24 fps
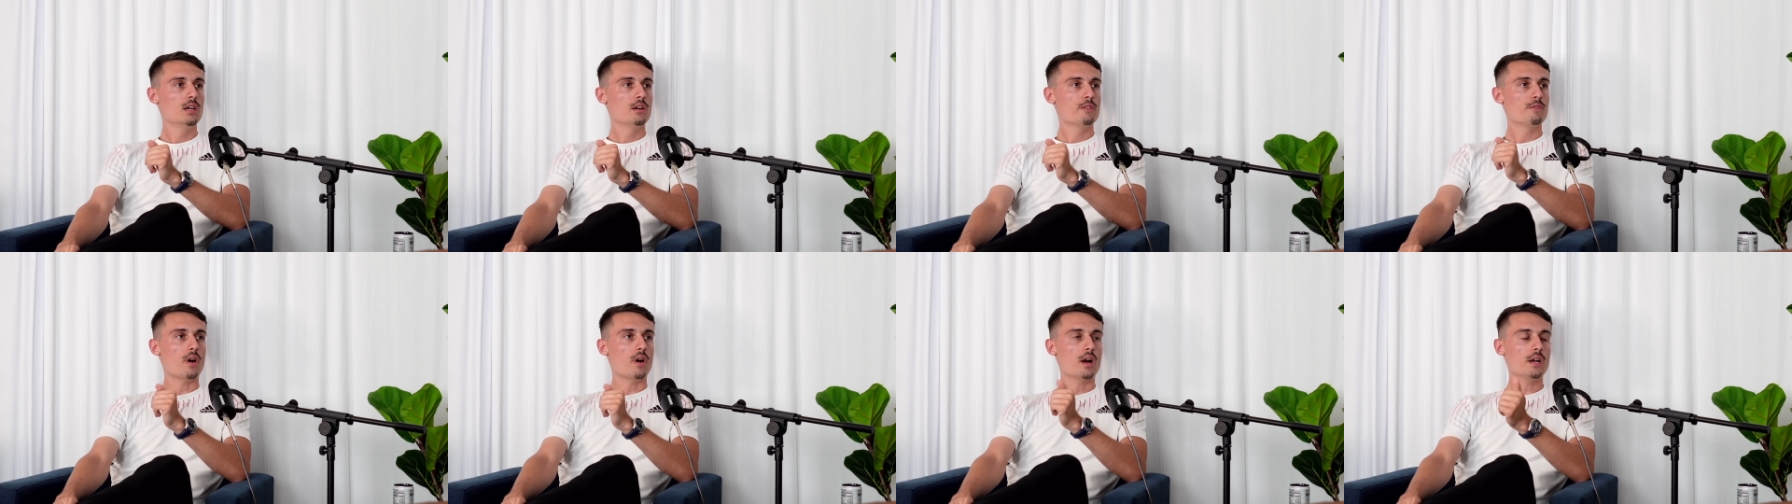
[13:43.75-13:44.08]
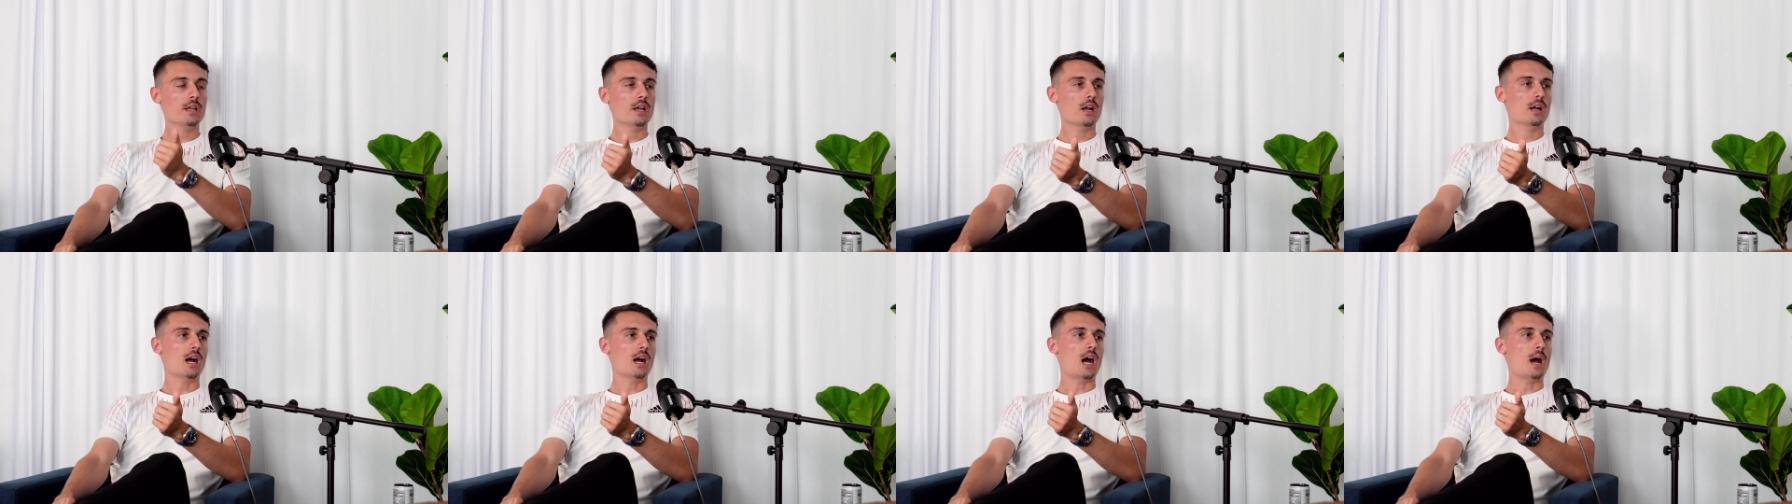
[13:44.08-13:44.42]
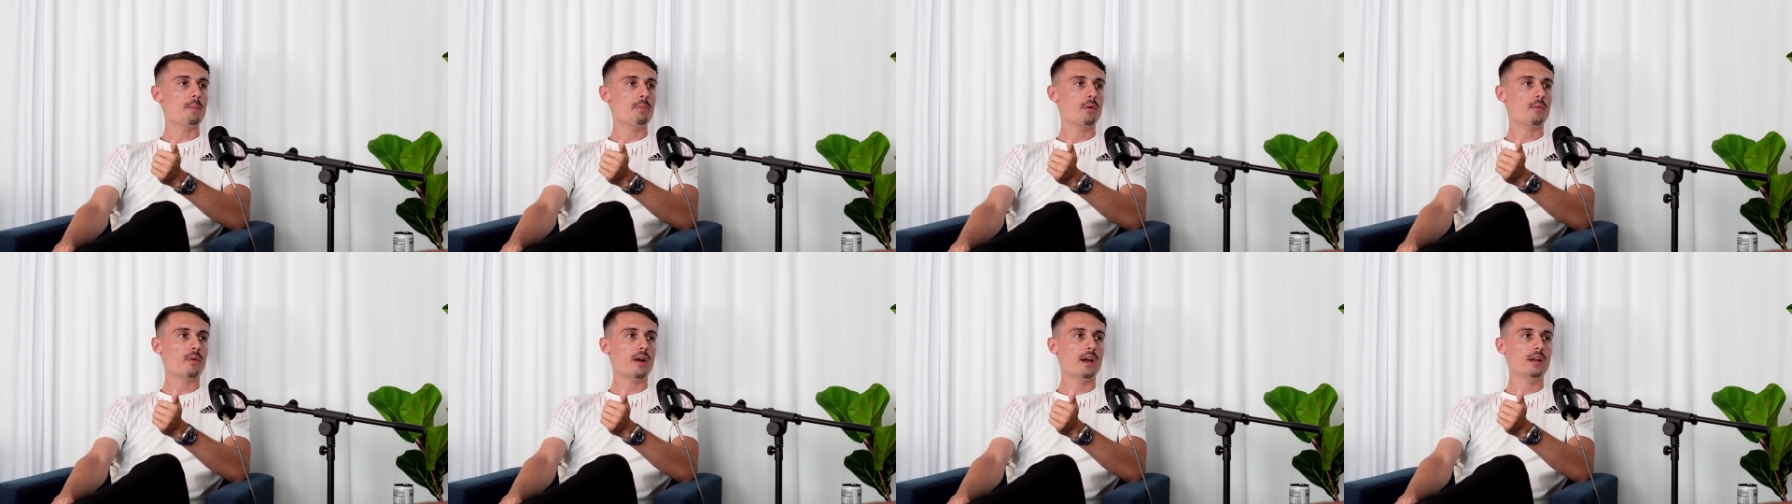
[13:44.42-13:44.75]
Finding a
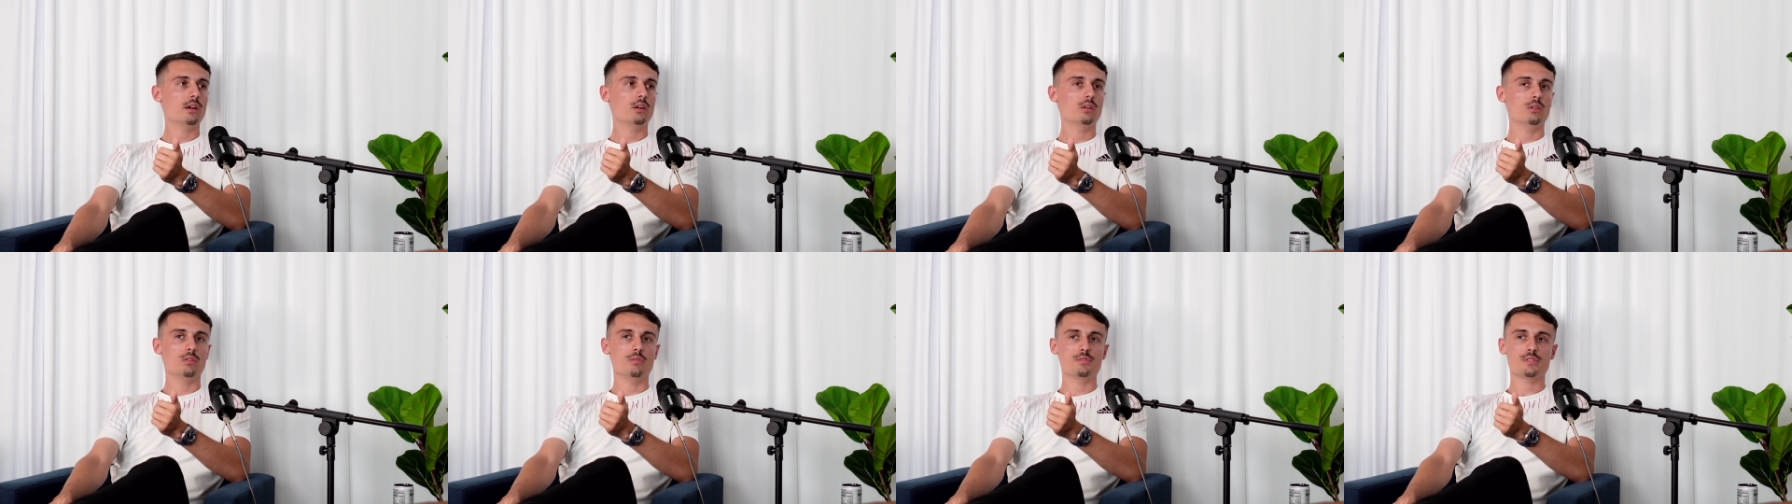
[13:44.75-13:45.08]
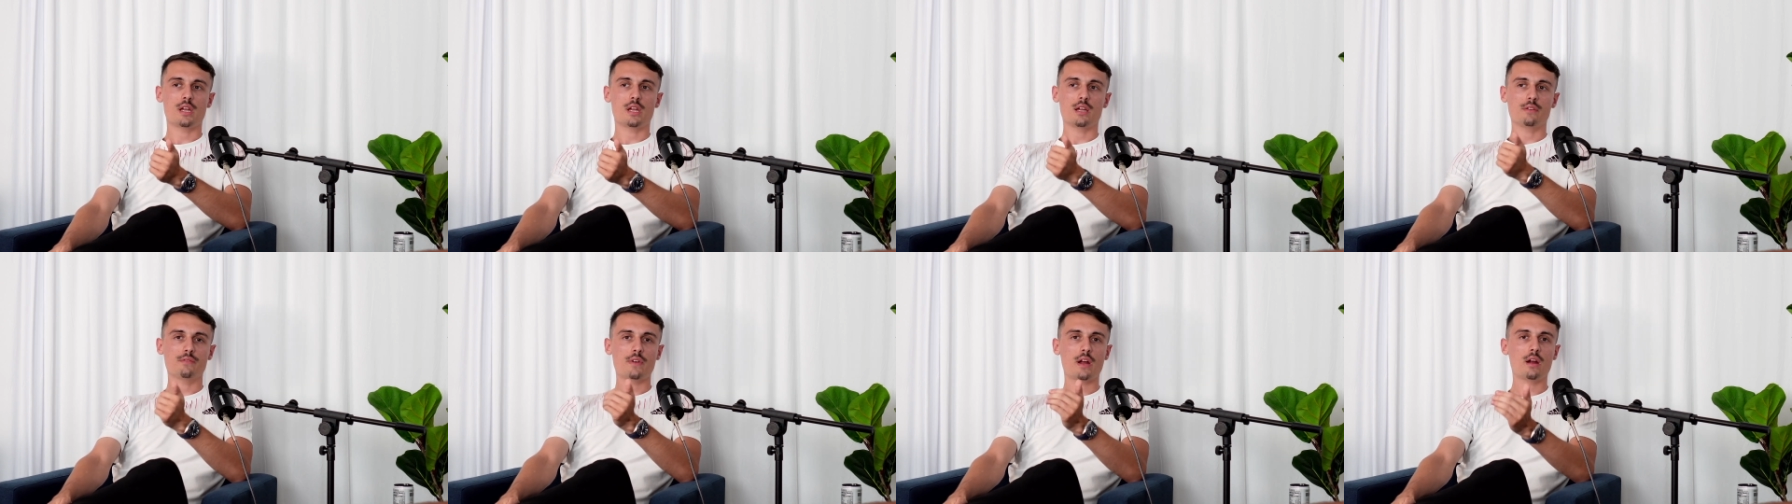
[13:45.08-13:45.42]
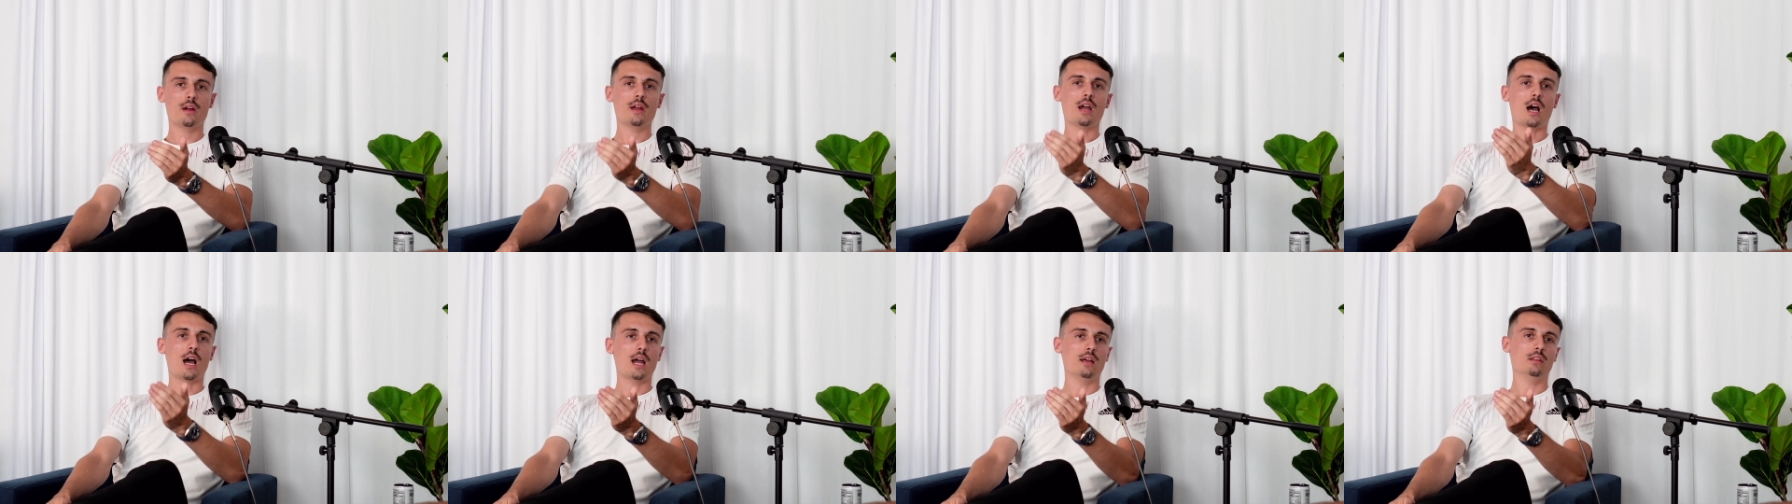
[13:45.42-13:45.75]
copywriter who's like very
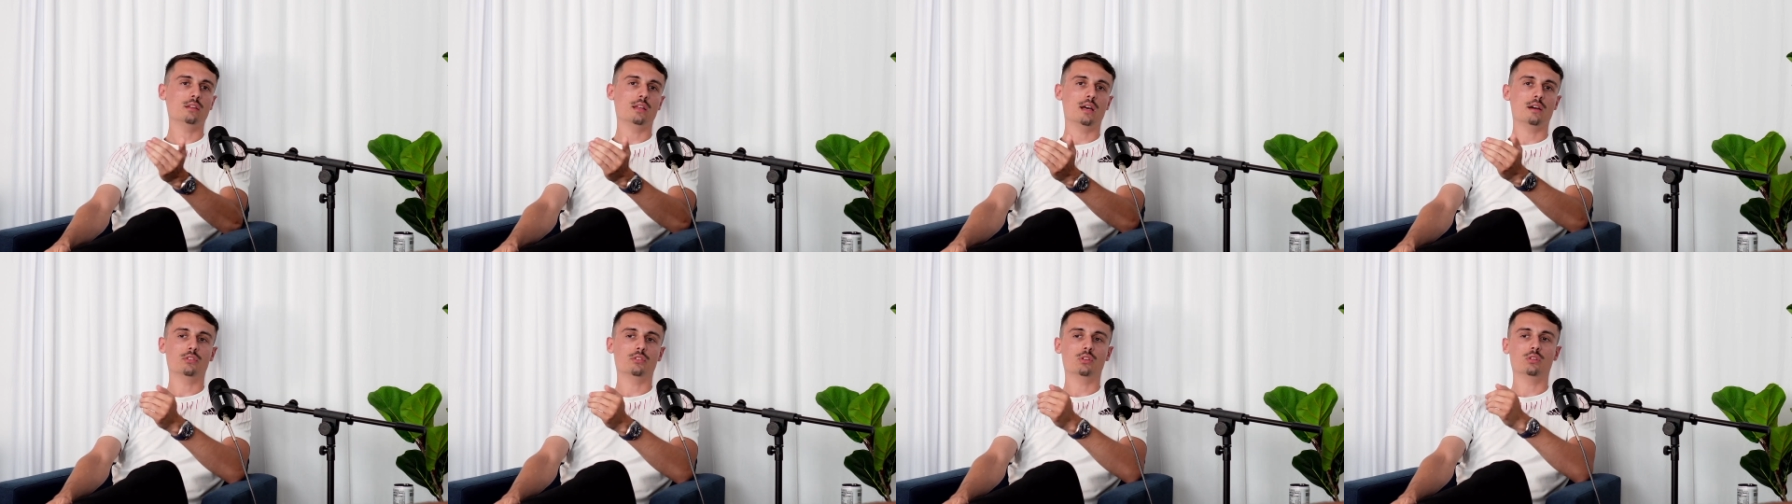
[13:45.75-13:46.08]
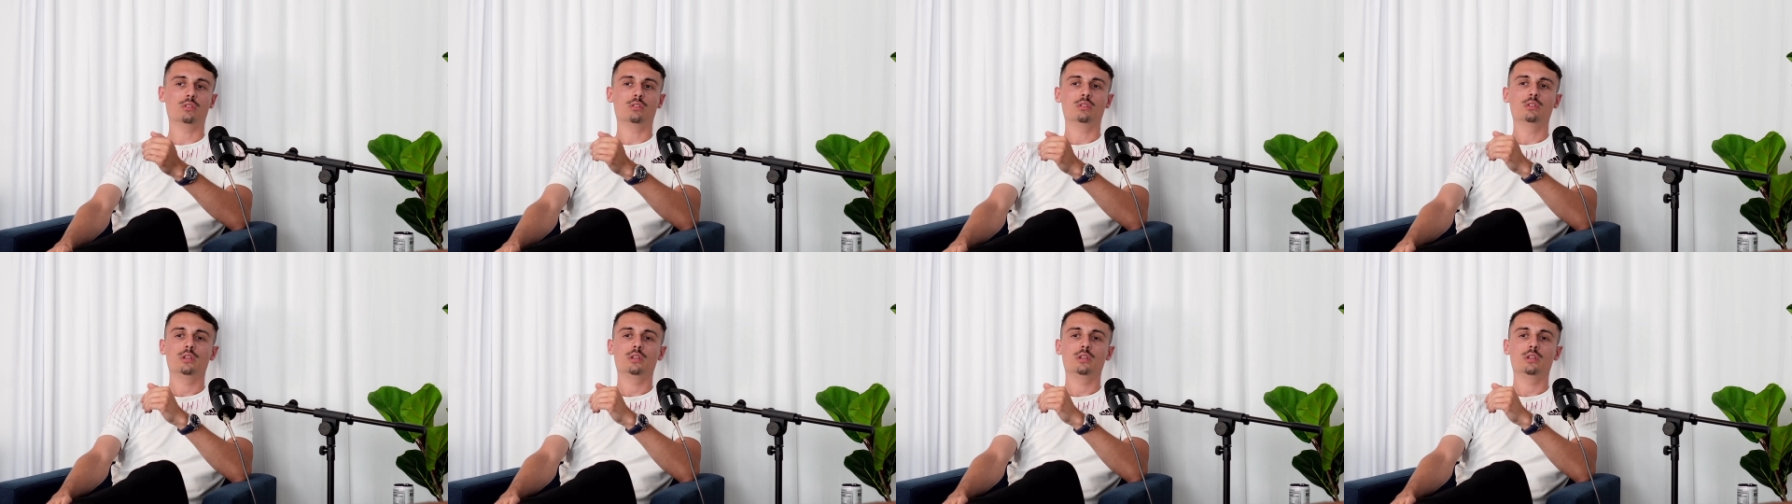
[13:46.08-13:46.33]
high level,